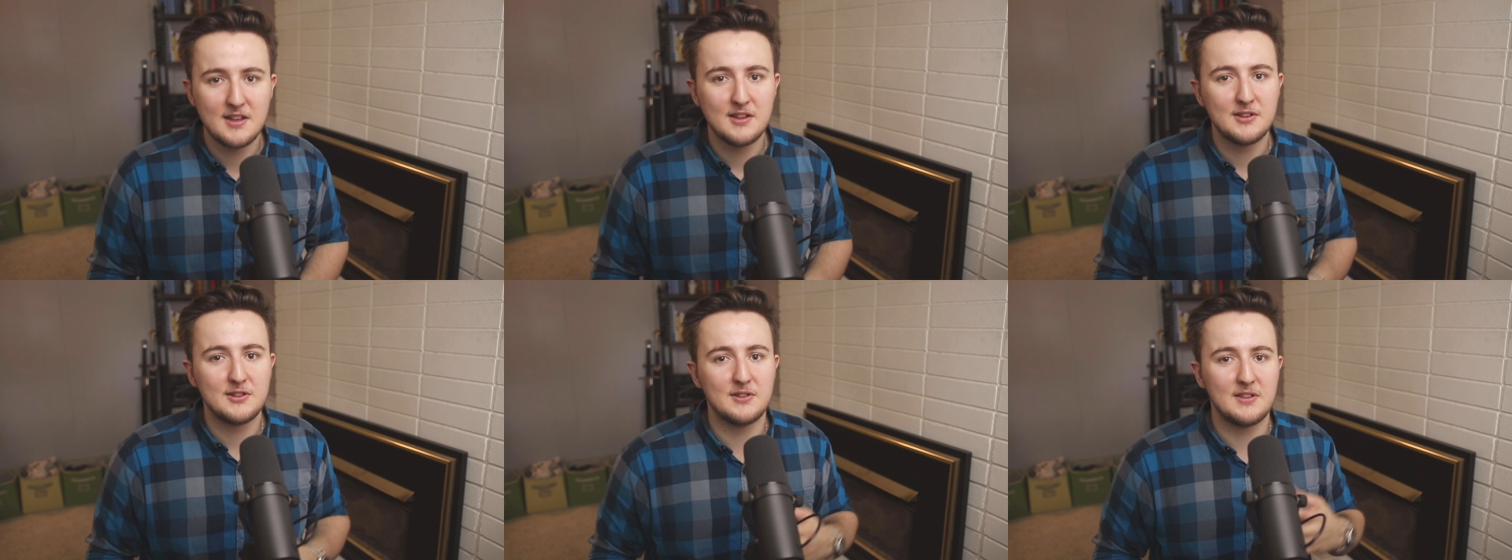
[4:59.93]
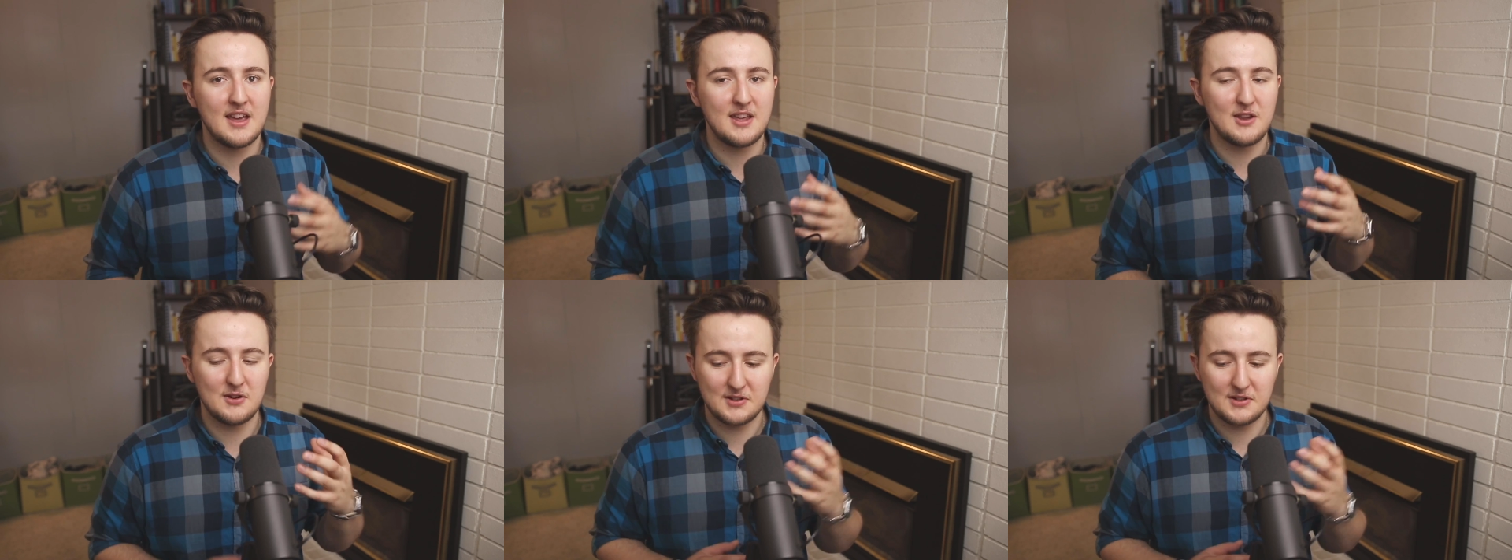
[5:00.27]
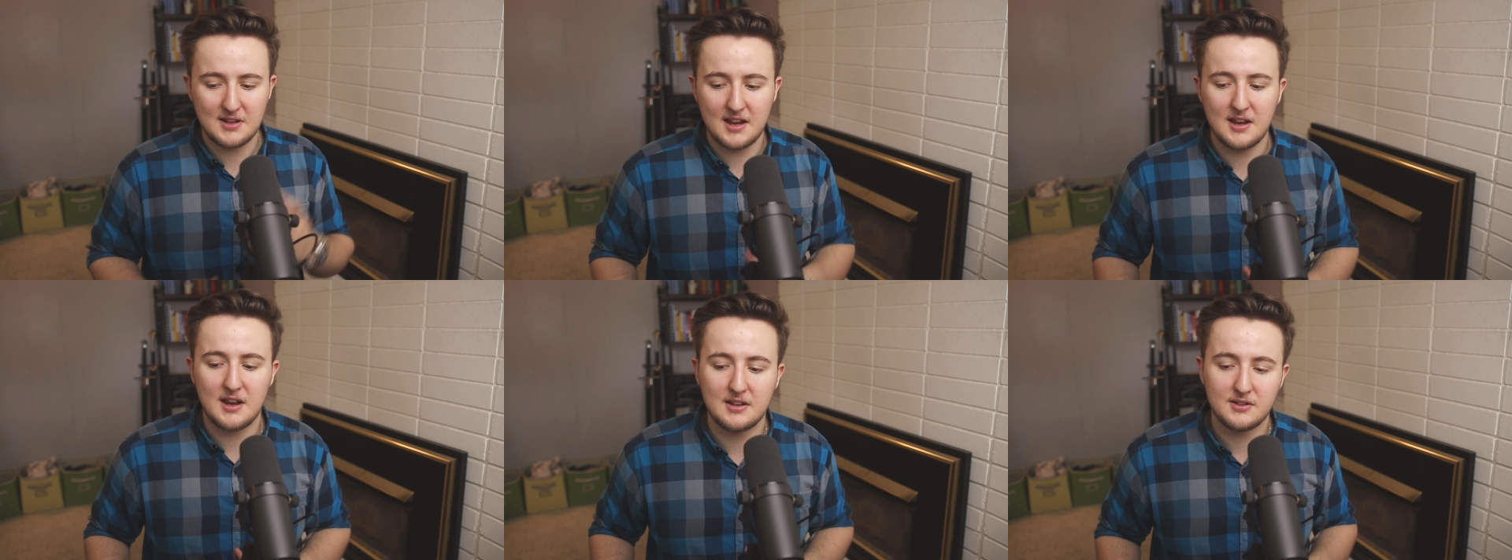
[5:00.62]
so that your
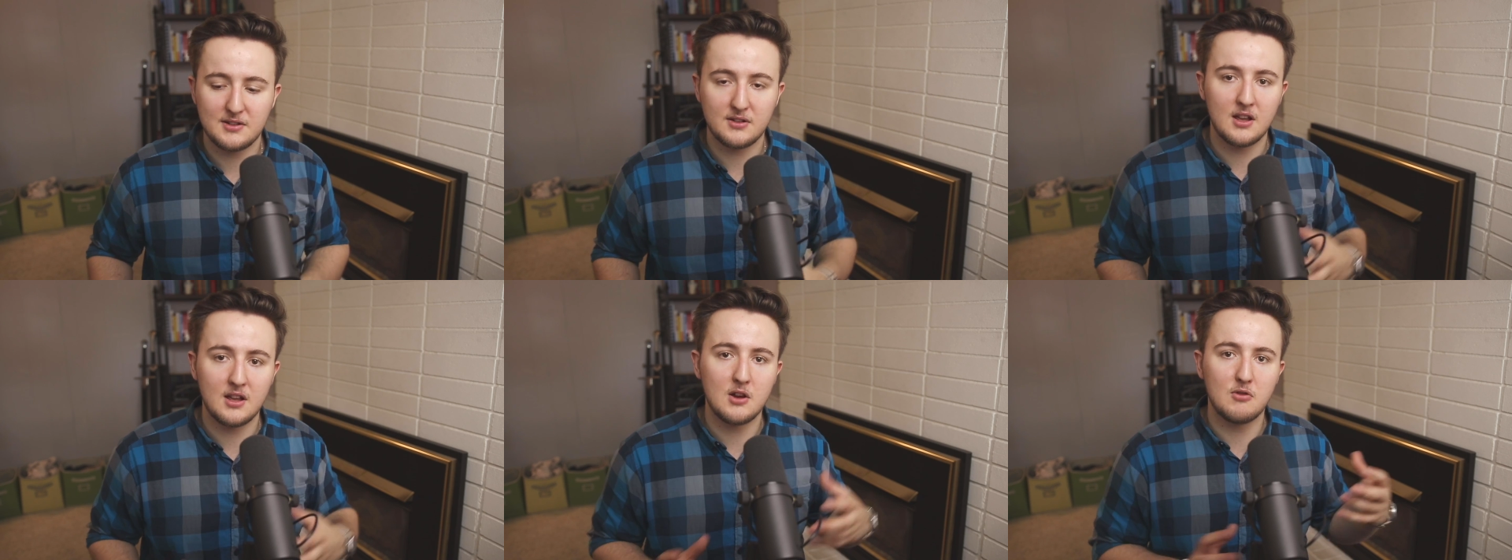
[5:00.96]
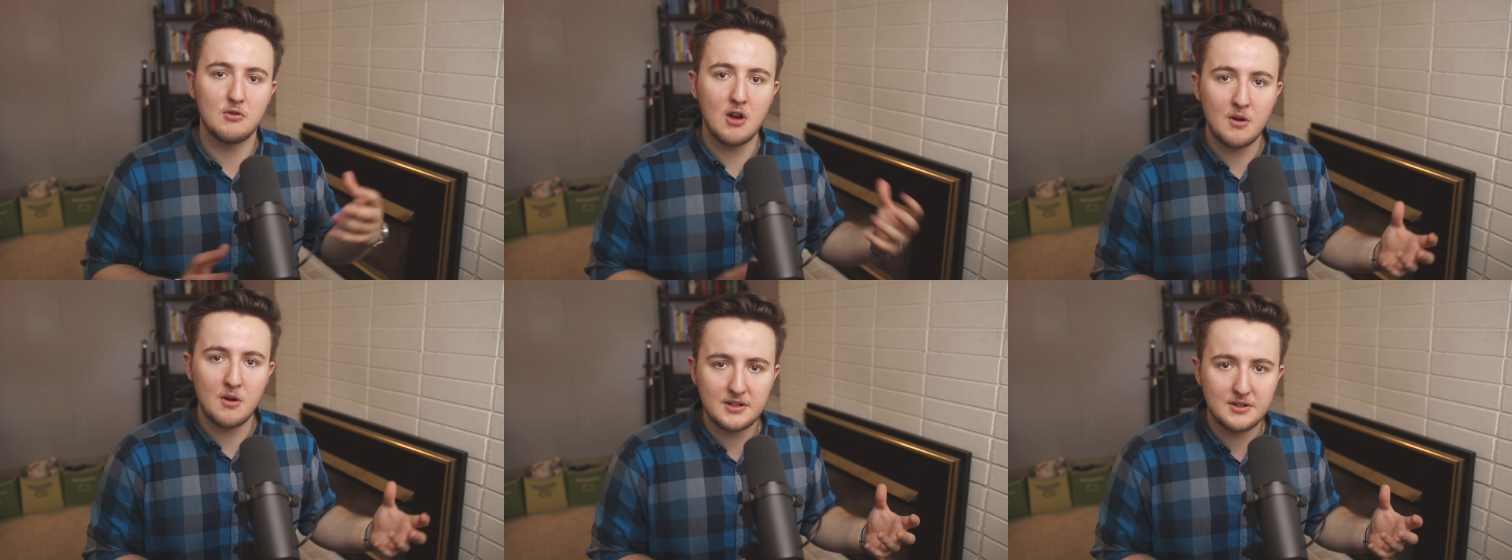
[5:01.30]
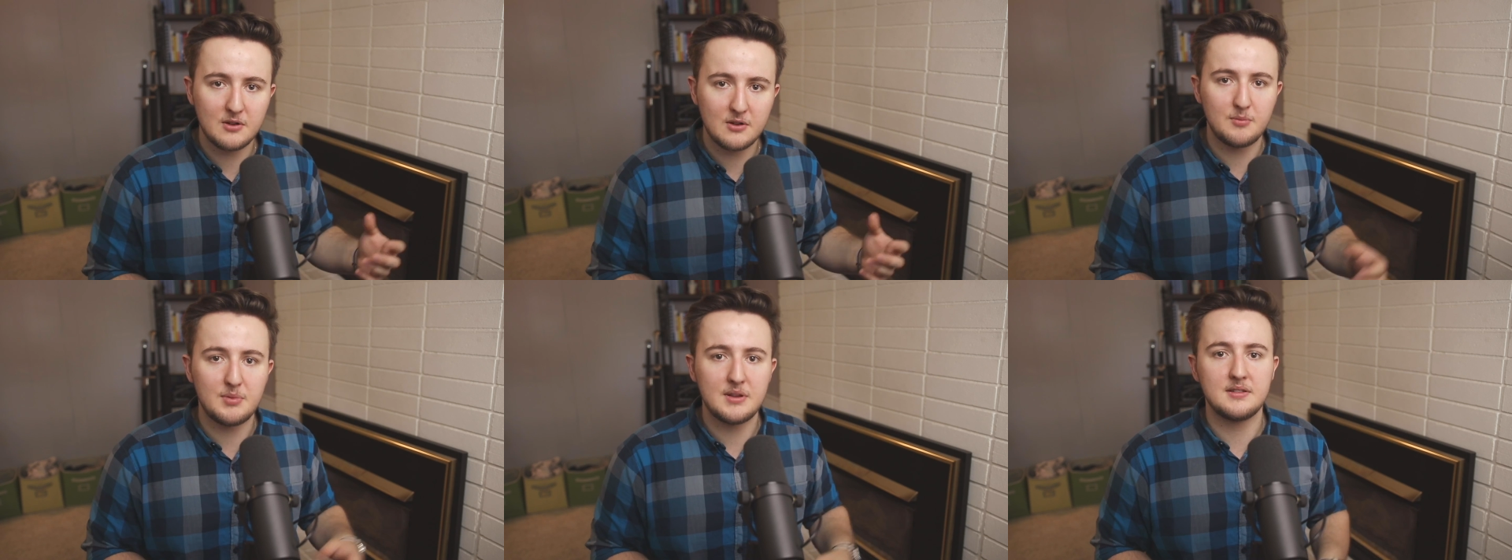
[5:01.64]
side hustle can grow
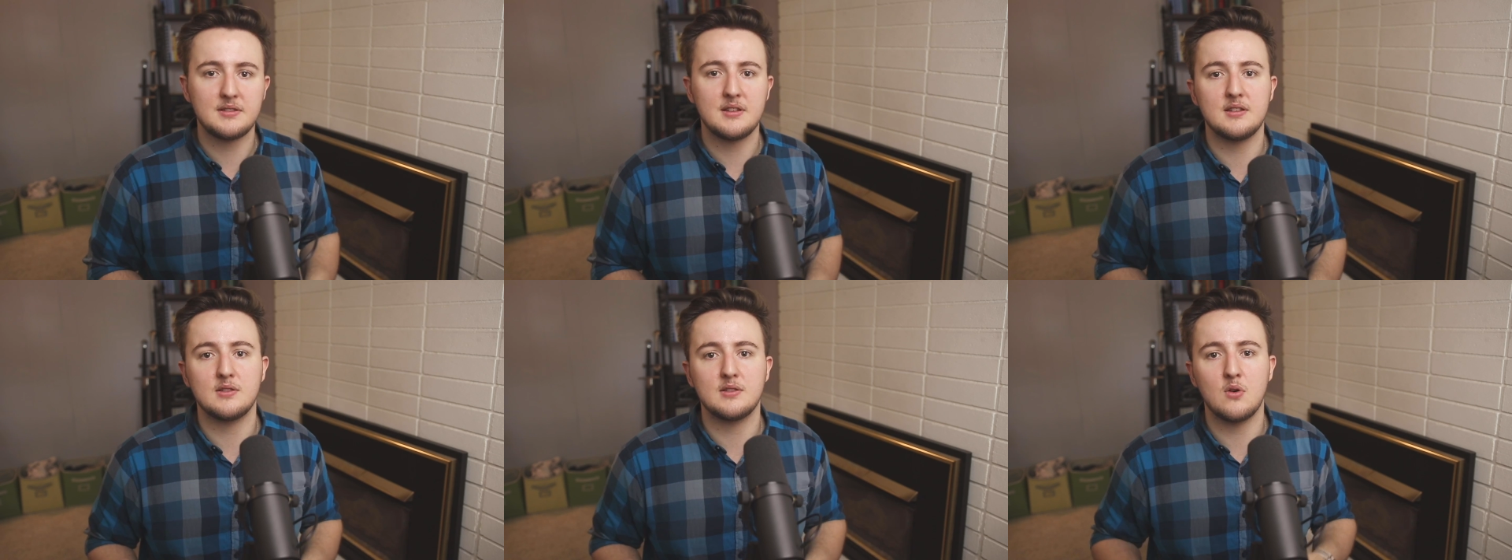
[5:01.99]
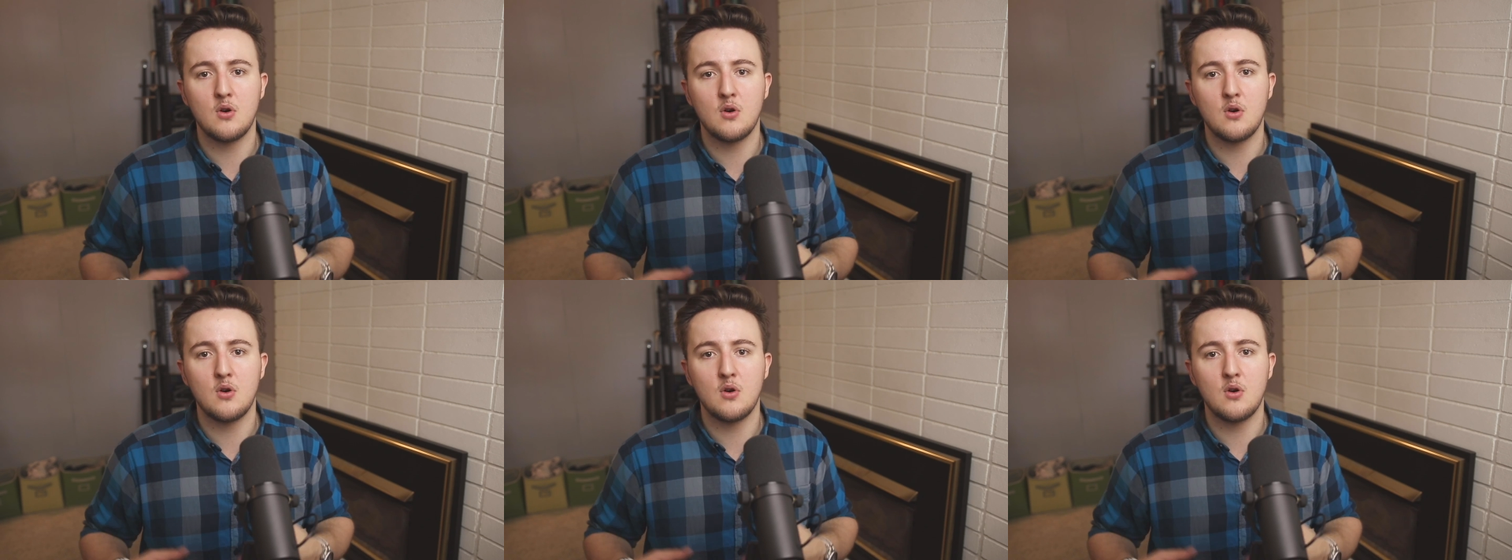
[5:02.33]
into a business,